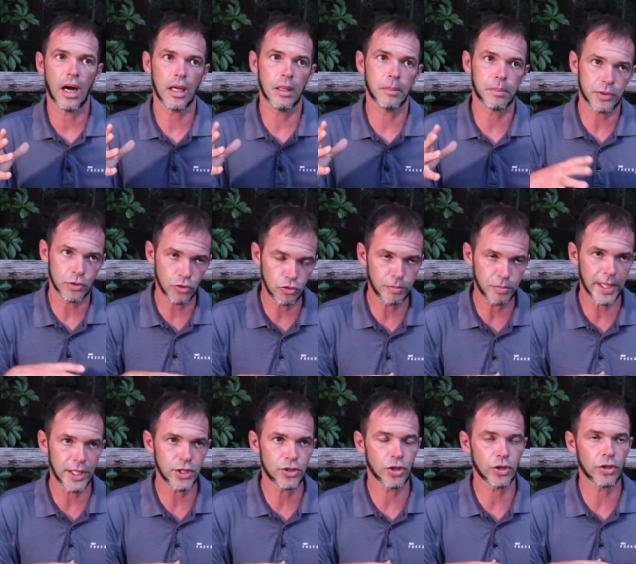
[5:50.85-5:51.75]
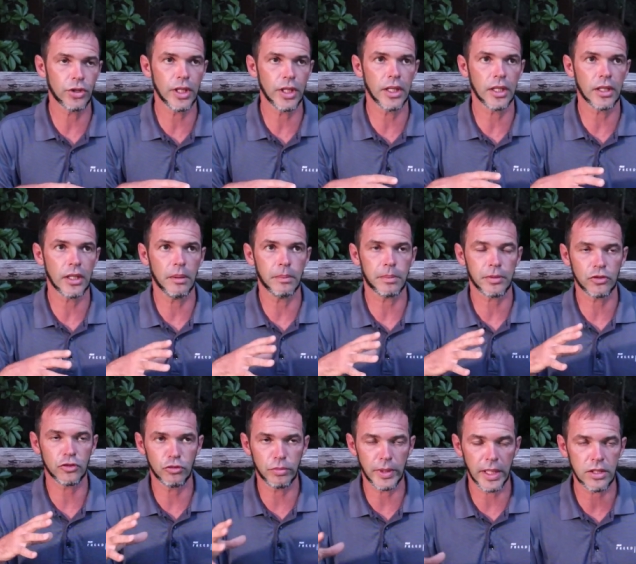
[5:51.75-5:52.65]
improve my turning,
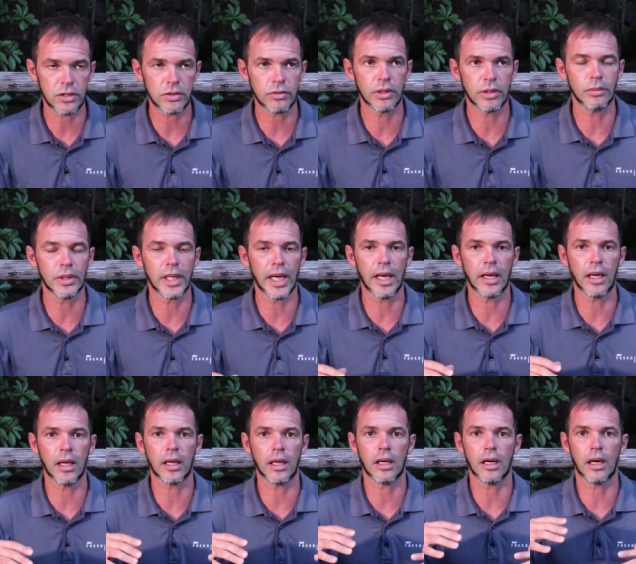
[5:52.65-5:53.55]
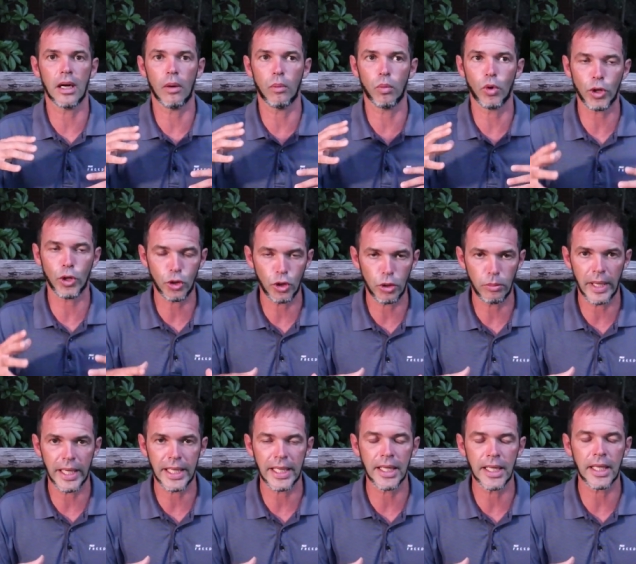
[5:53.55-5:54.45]
improve my streamlining, work on
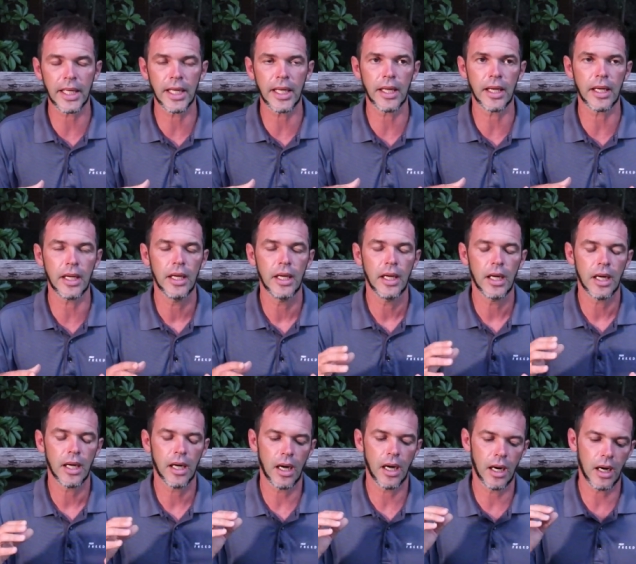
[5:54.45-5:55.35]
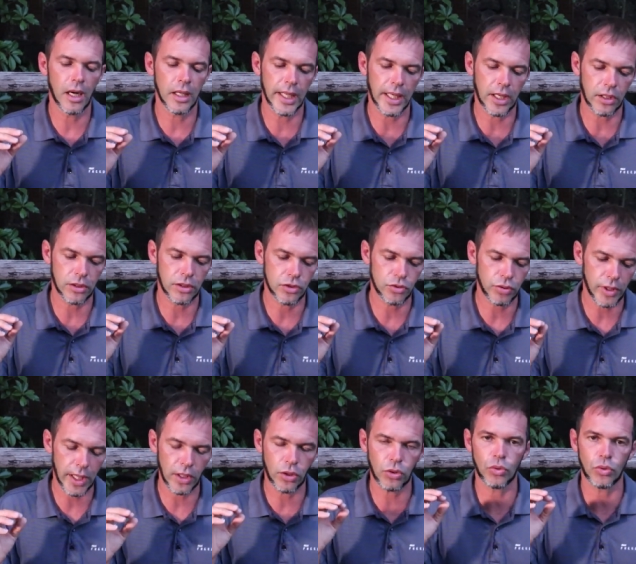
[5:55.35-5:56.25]
my kicking, like
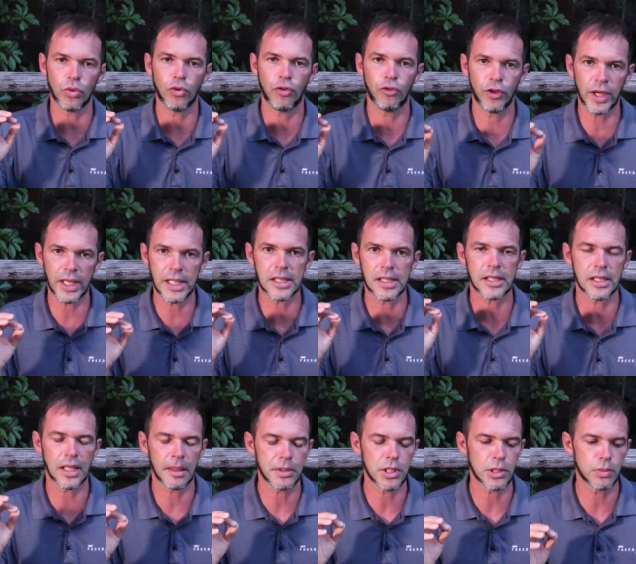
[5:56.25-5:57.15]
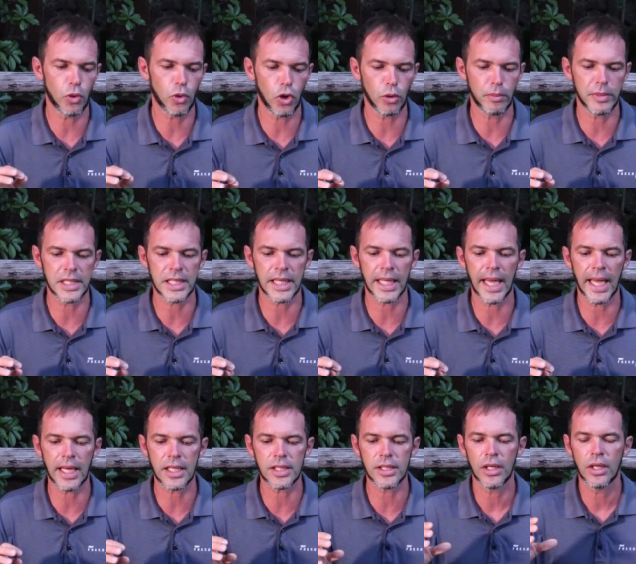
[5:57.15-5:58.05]
try to fix some small
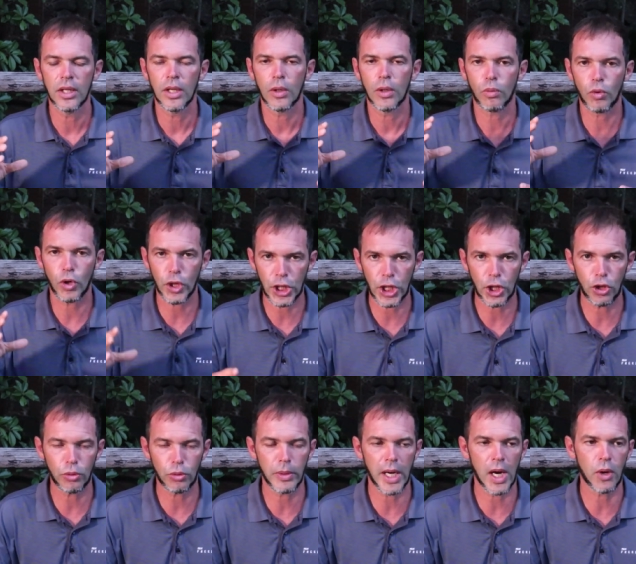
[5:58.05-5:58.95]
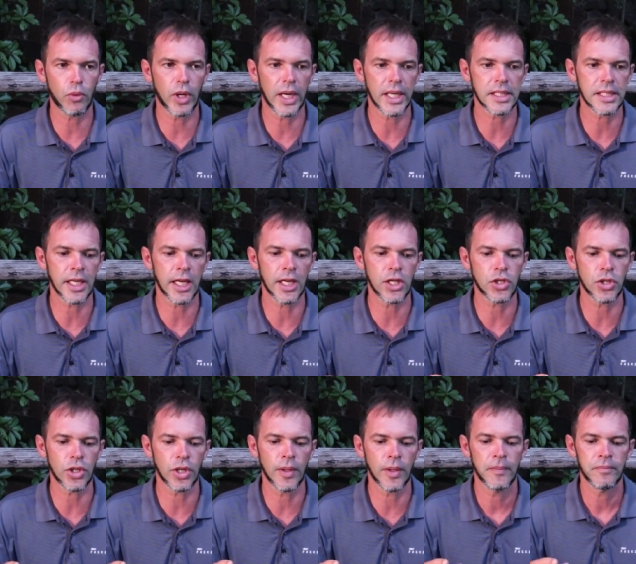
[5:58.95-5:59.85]
mistakes, working on my
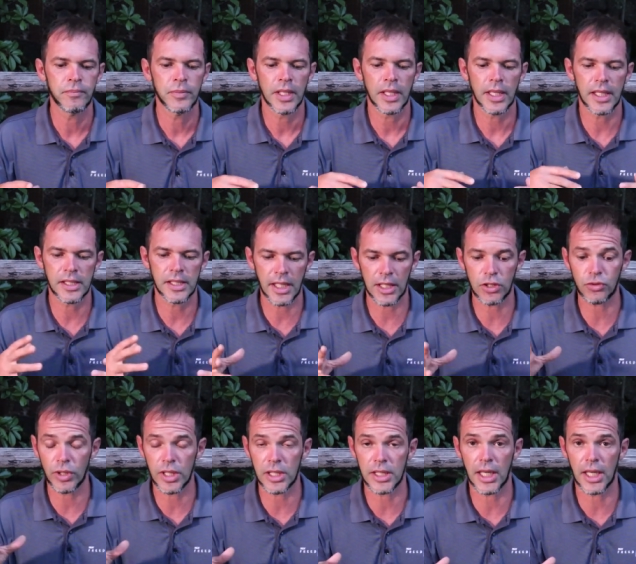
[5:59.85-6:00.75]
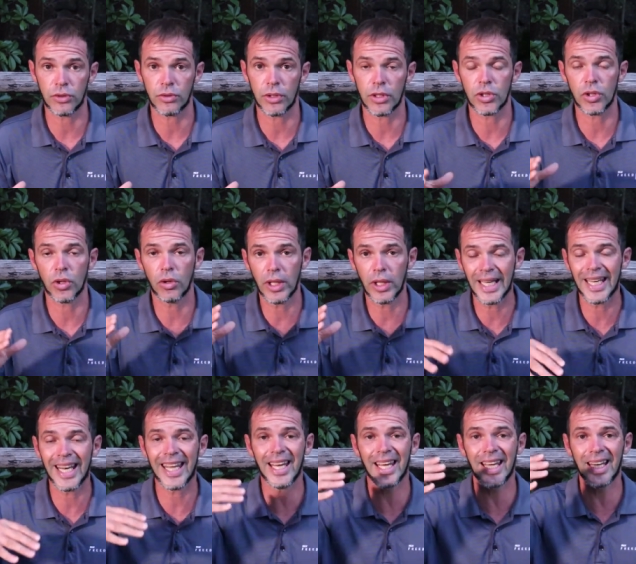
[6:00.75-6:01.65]
relaxation, etc., etc. So
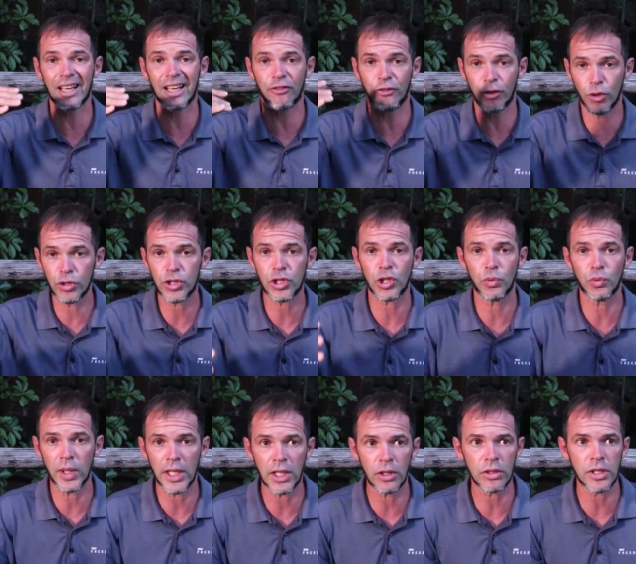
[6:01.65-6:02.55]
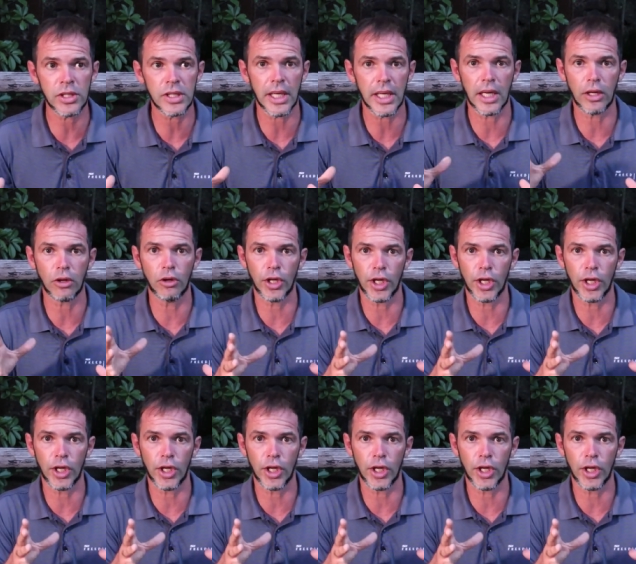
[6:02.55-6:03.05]
in a future videos, I'm